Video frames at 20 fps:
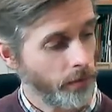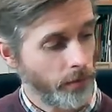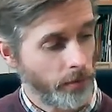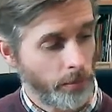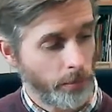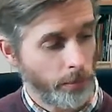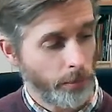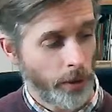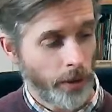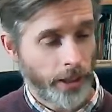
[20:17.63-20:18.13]

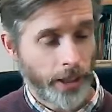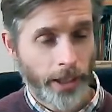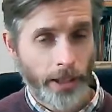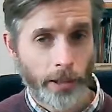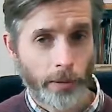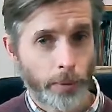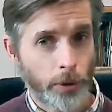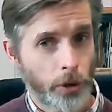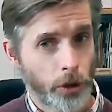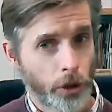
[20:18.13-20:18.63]
by ear,
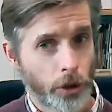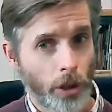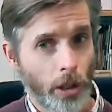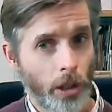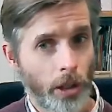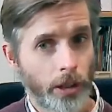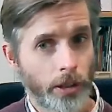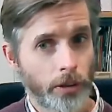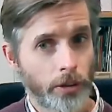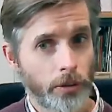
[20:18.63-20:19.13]
we just
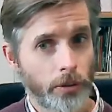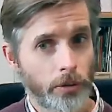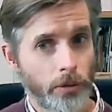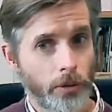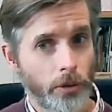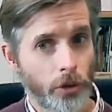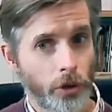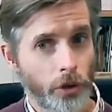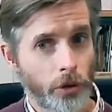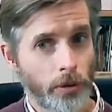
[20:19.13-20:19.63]
tighten
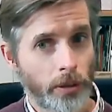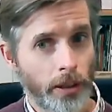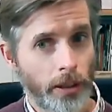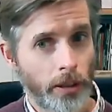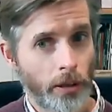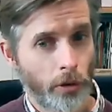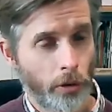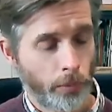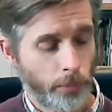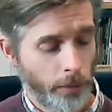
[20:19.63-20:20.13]
the string a
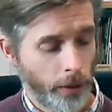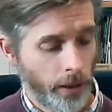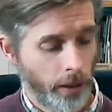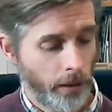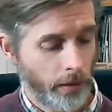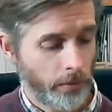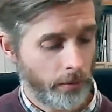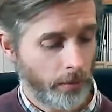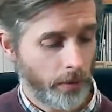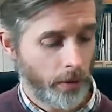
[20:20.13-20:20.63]
little
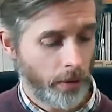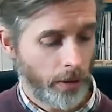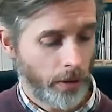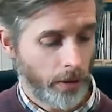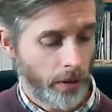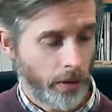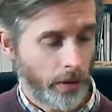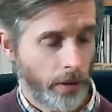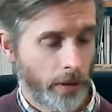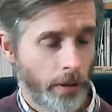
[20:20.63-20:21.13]
bit.
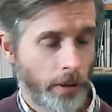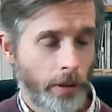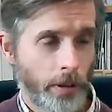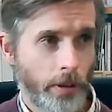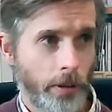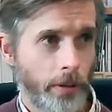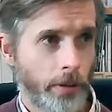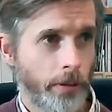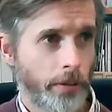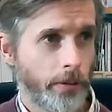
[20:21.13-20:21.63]

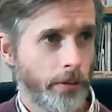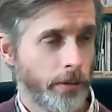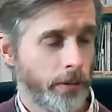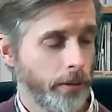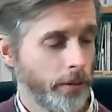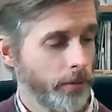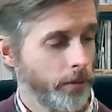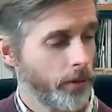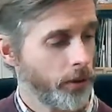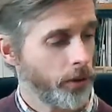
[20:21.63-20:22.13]

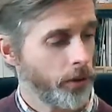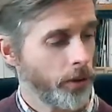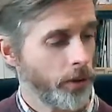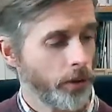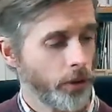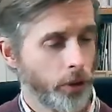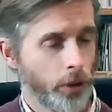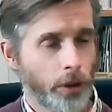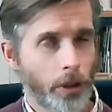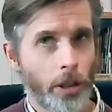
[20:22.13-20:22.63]
Just do it
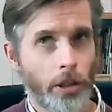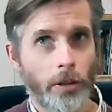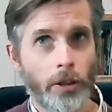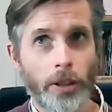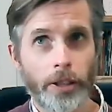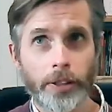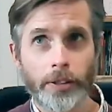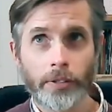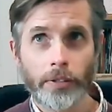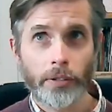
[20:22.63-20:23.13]

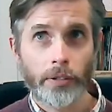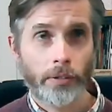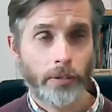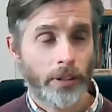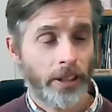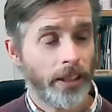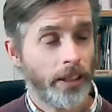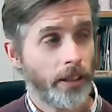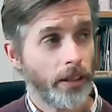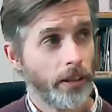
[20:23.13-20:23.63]
slowly
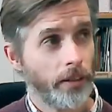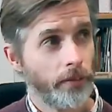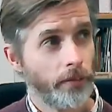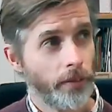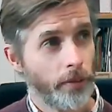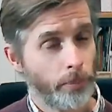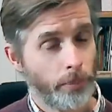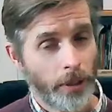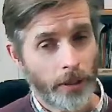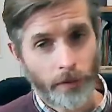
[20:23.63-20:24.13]
here for
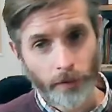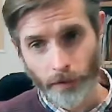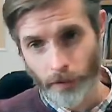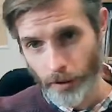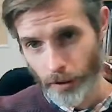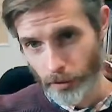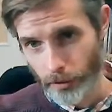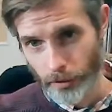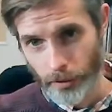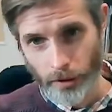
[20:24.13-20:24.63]
the
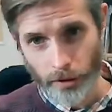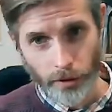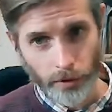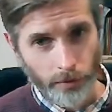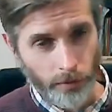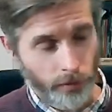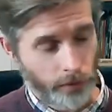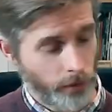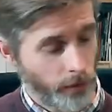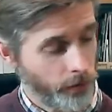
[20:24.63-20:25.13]
benefit,
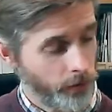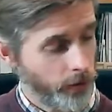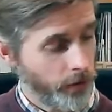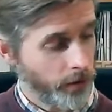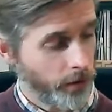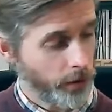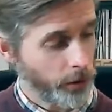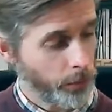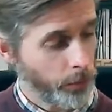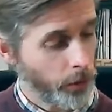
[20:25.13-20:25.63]
of you
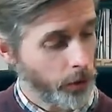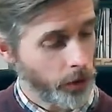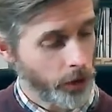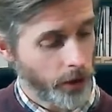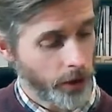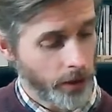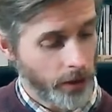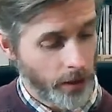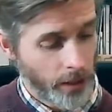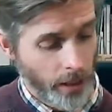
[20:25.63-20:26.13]
guys
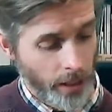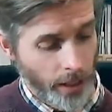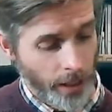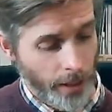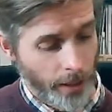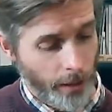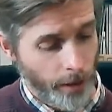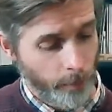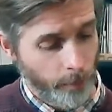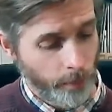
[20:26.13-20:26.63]
watching.
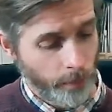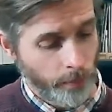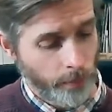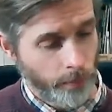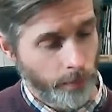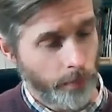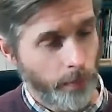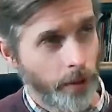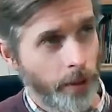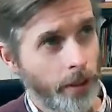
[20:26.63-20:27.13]
And
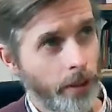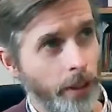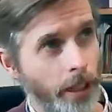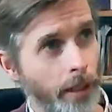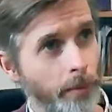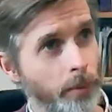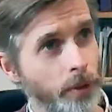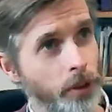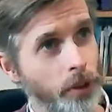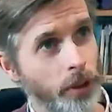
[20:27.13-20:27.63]

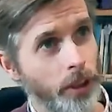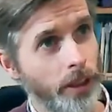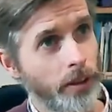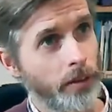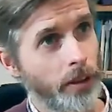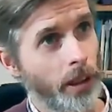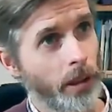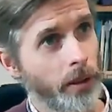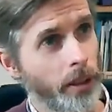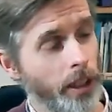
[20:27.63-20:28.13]
we just keep
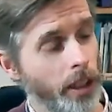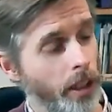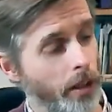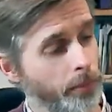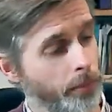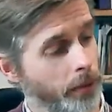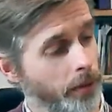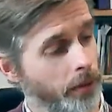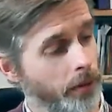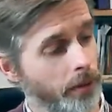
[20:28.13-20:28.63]
going up
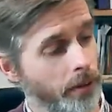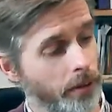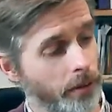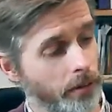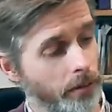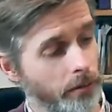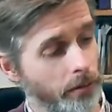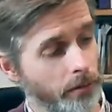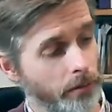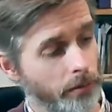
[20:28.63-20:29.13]

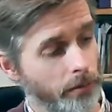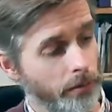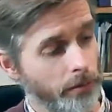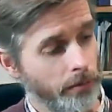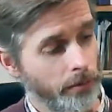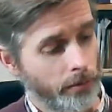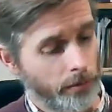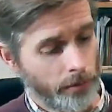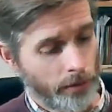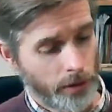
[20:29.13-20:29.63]

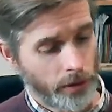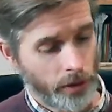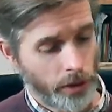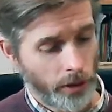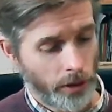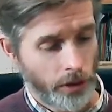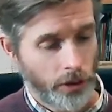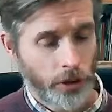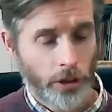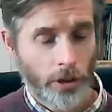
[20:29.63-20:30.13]
until
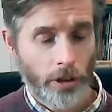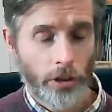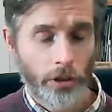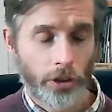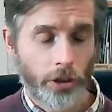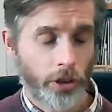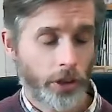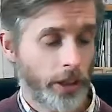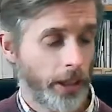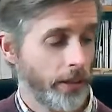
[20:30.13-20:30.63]
it starts
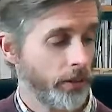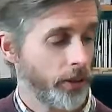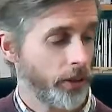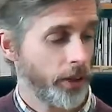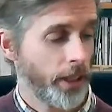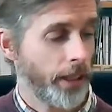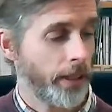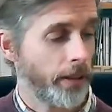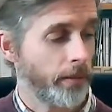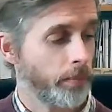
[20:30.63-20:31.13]
to sound the
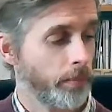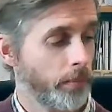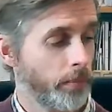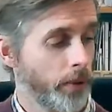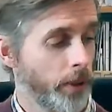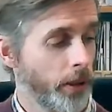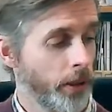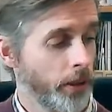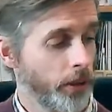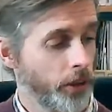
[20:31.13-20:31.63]
same.
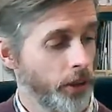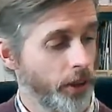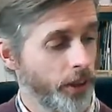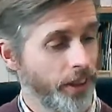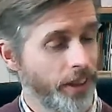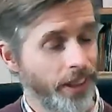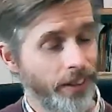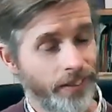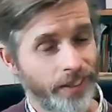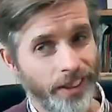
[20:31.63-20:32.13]
So you can
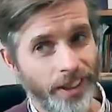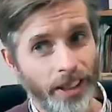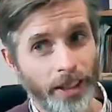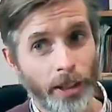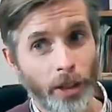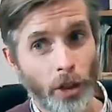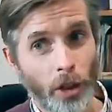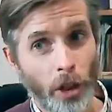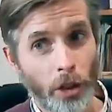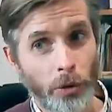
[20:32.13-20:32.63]
hear it's getting
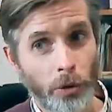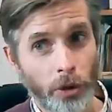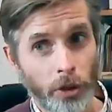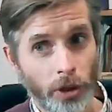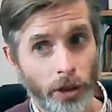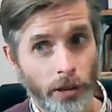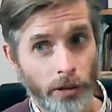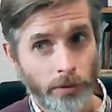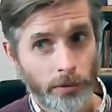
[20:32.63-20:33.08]
closer